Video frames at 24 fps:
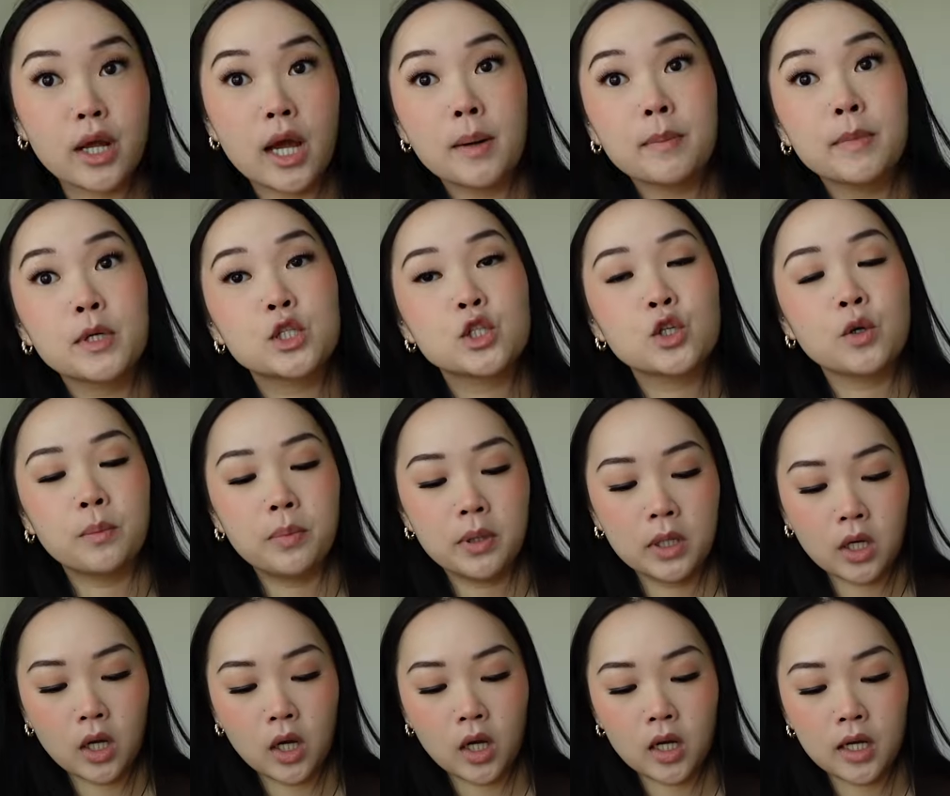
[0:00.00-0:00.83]
how much you
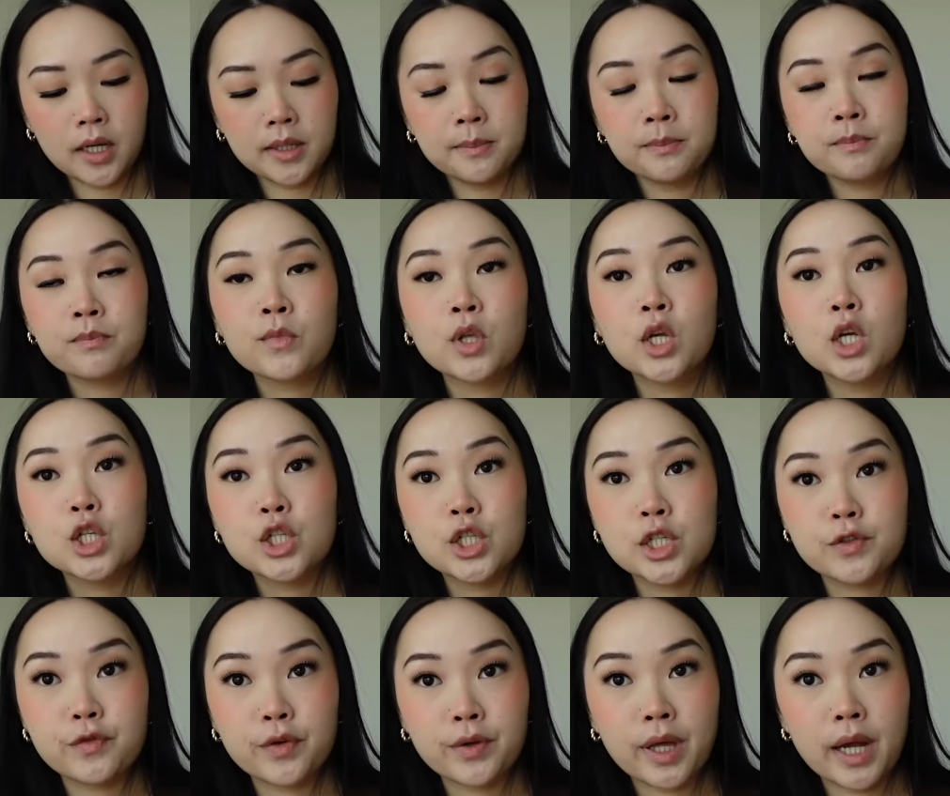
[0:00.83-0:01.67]
put on,
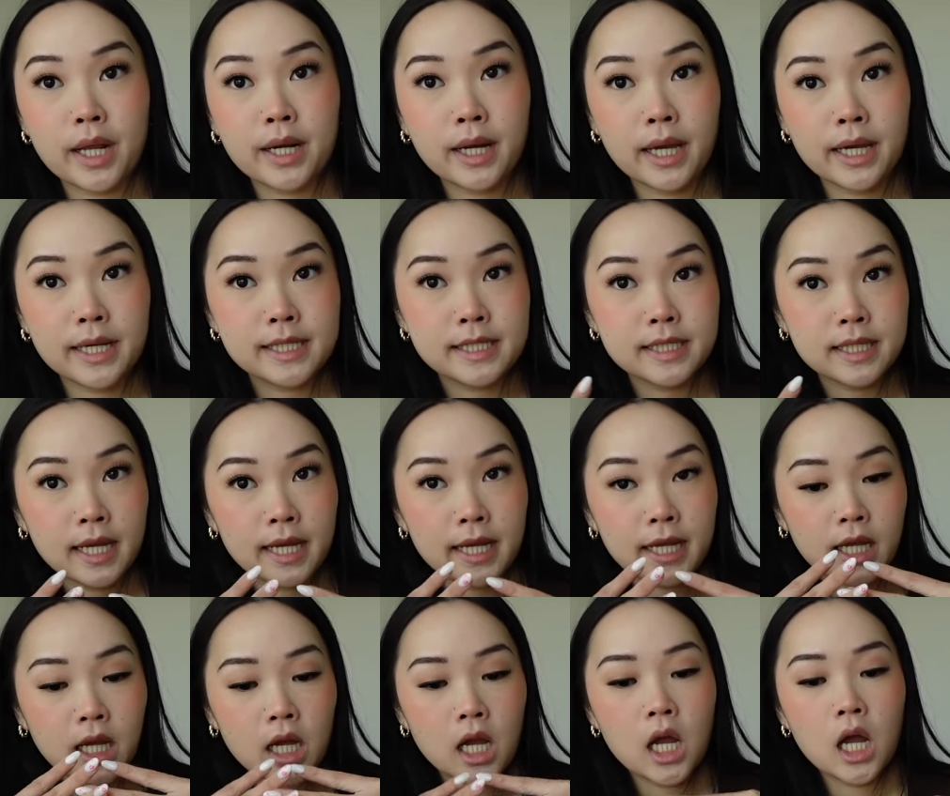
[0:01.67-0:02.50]
just for that nice
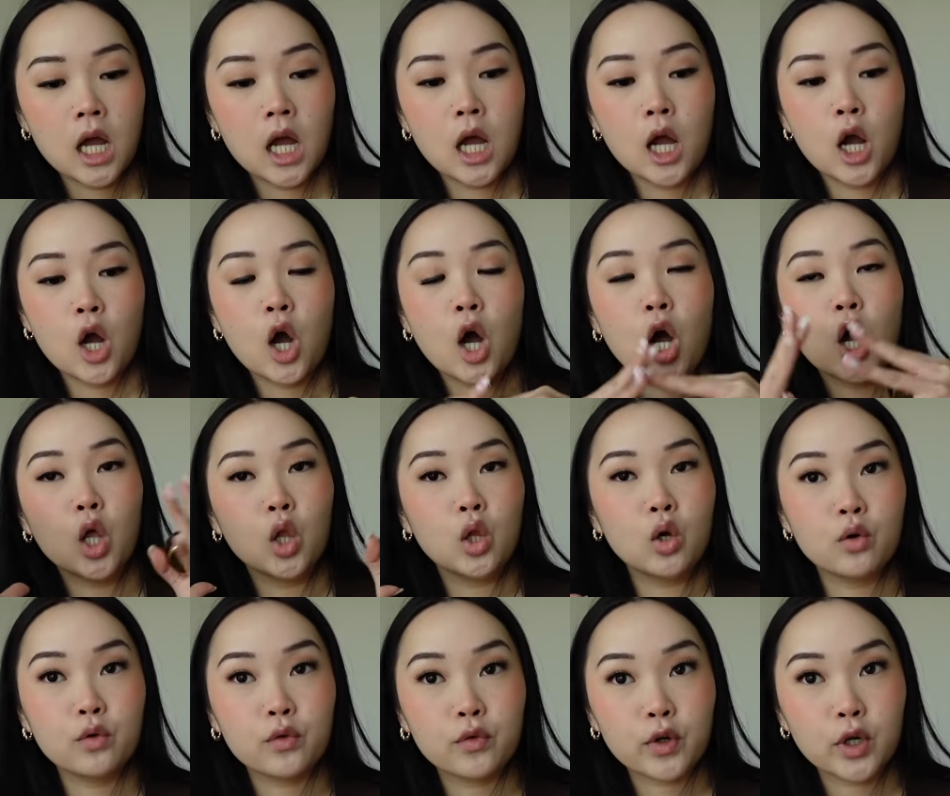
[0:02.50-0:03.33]
like all
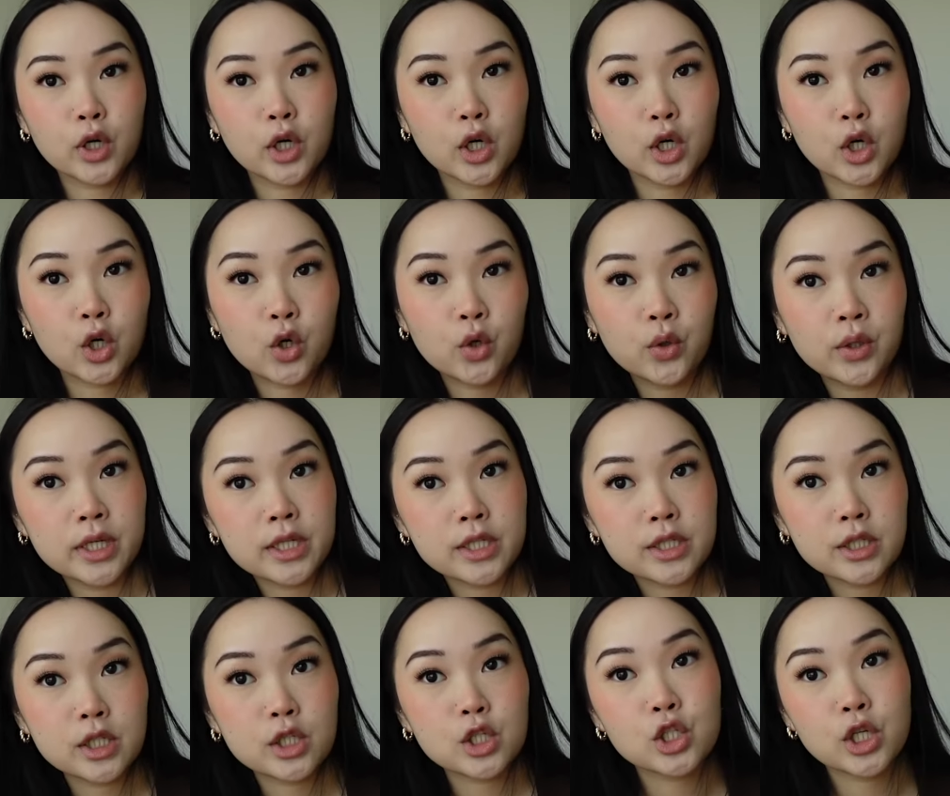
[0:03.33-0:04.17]
over
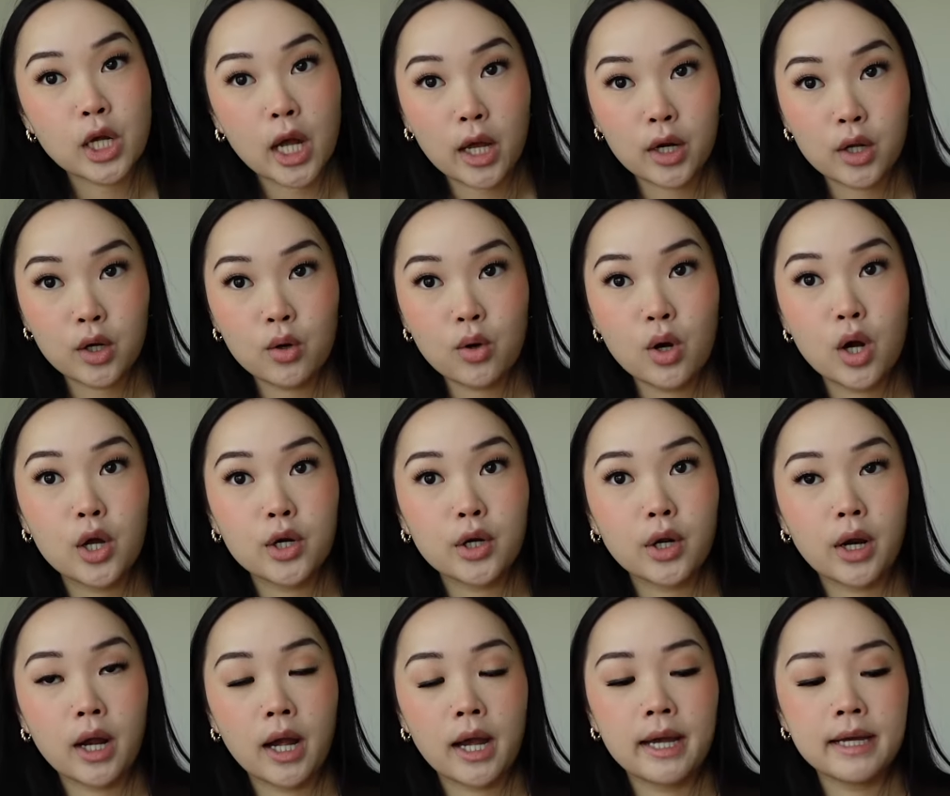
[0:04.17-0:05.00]
crease shadow on
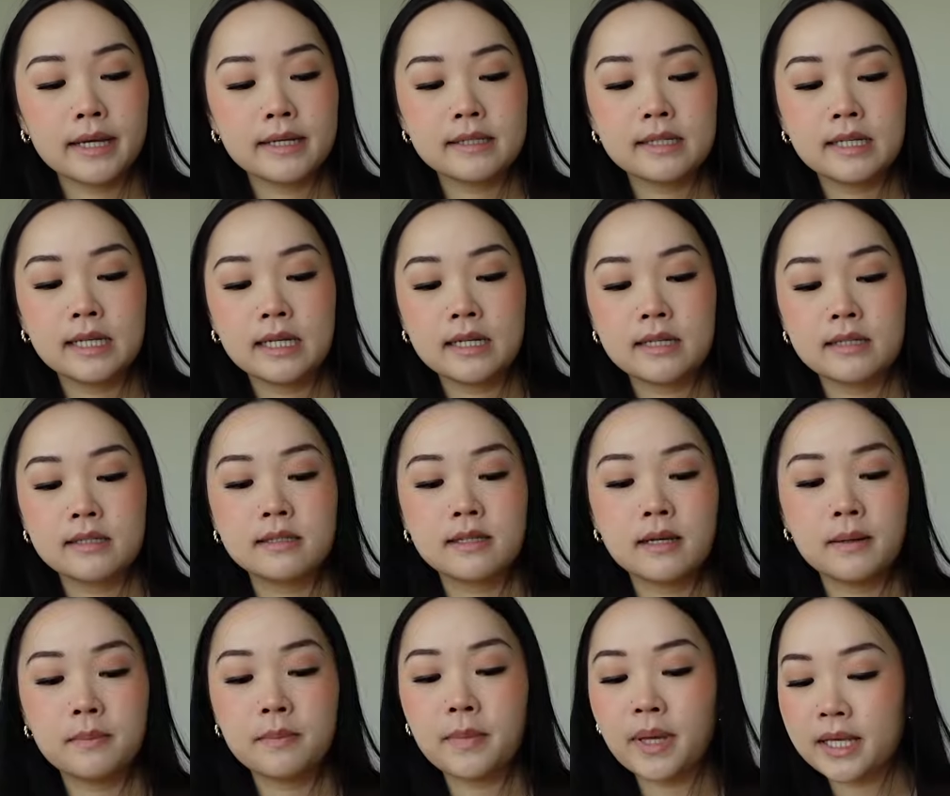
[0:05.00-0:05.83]
your eyes. It is
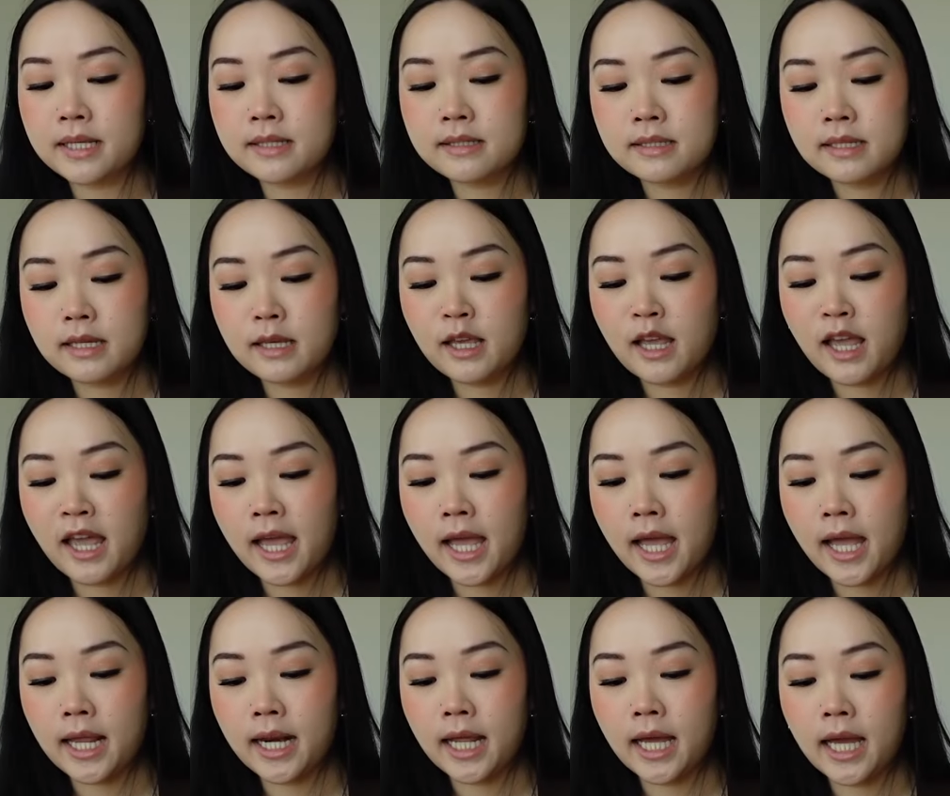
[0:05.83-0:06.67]
amazing,
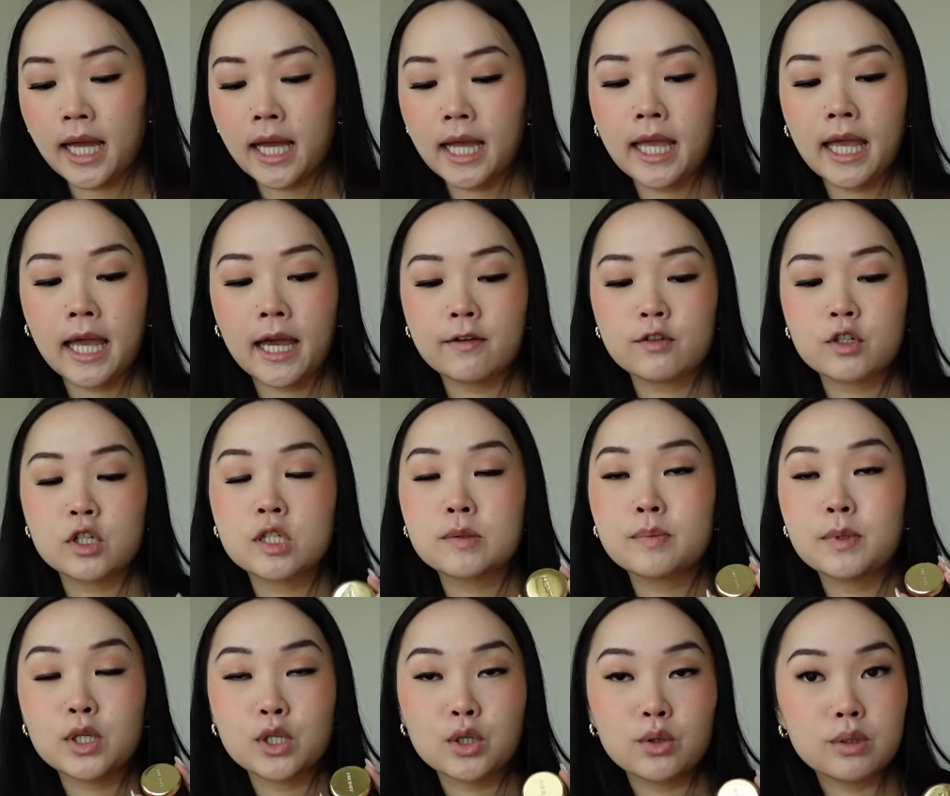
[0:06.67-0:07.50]
and I have just
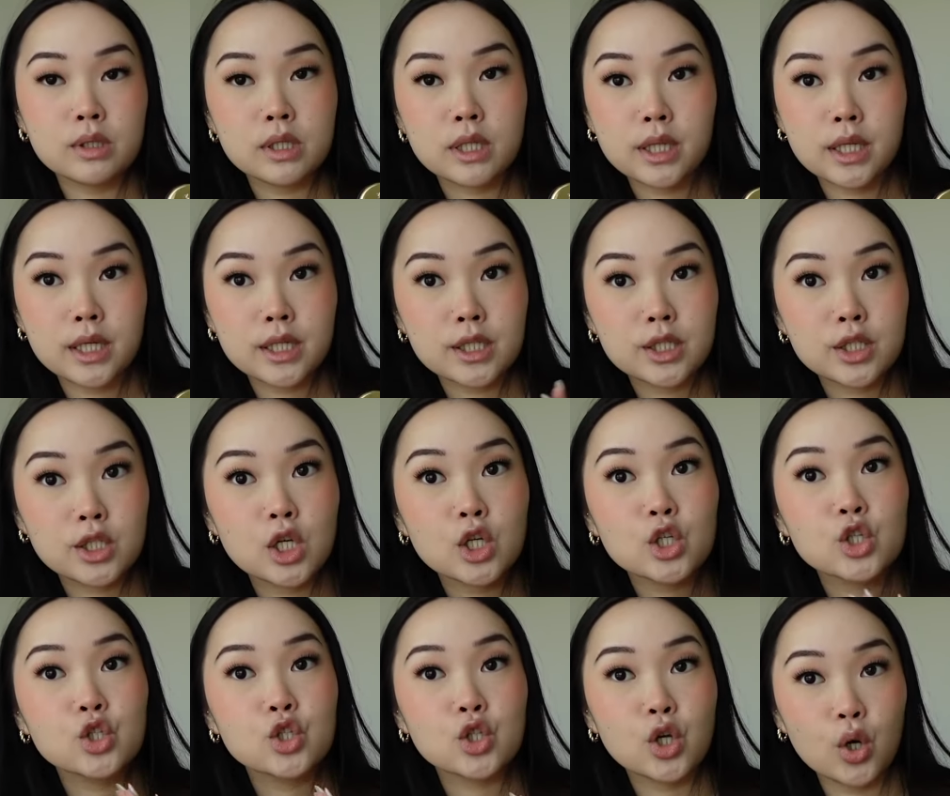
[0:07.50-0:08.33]
been using this
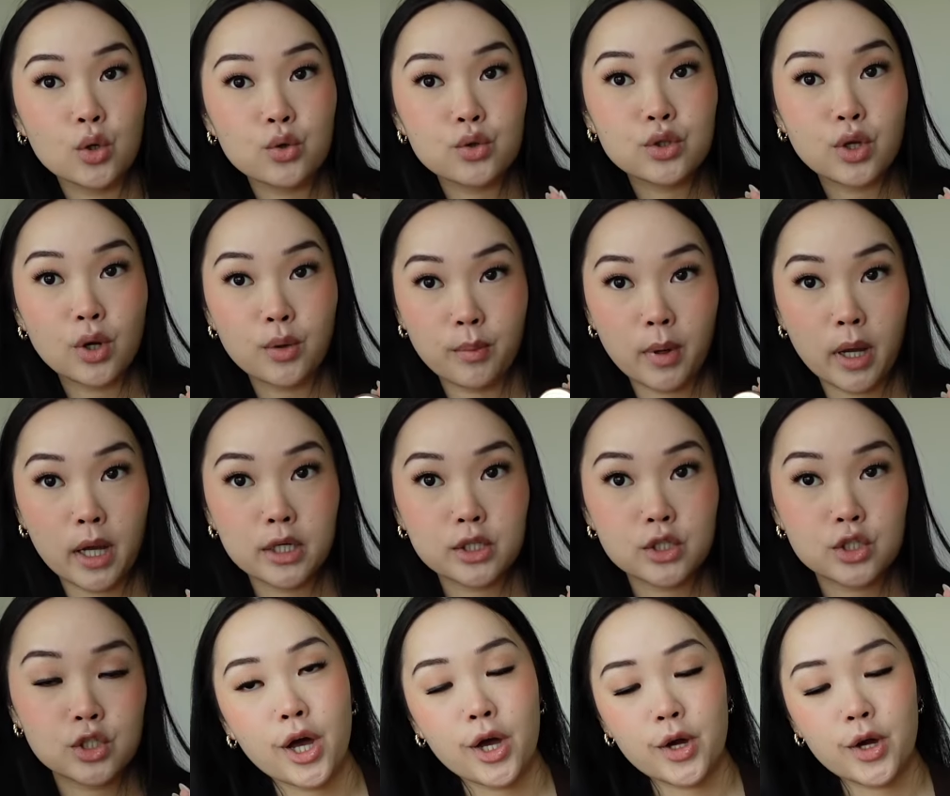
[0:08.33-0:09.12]
so much.